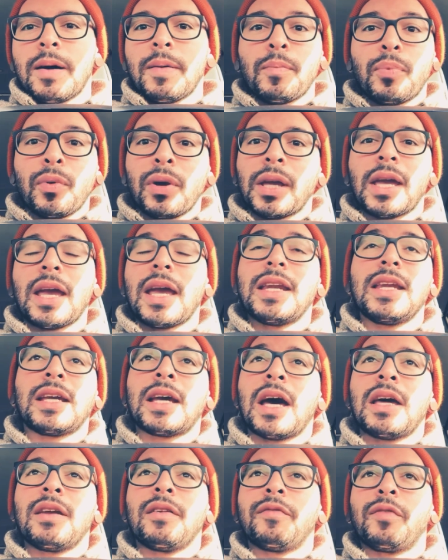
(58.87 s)
bringing any
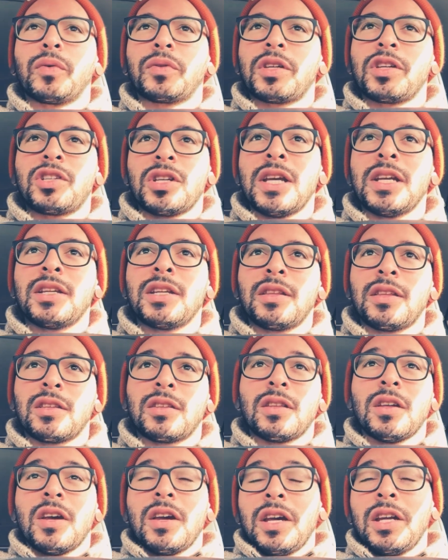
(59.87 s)
kind of voltage into
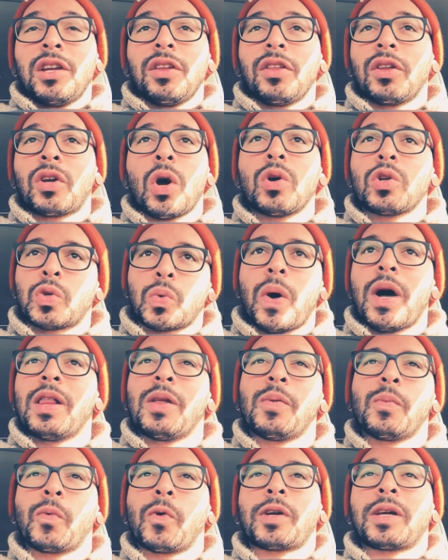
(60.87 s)
the coach while
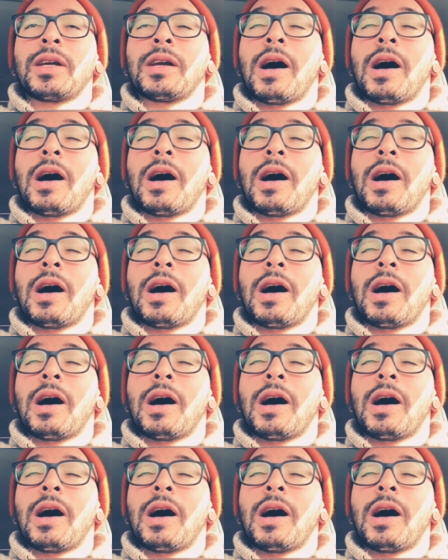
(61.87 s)
I'm working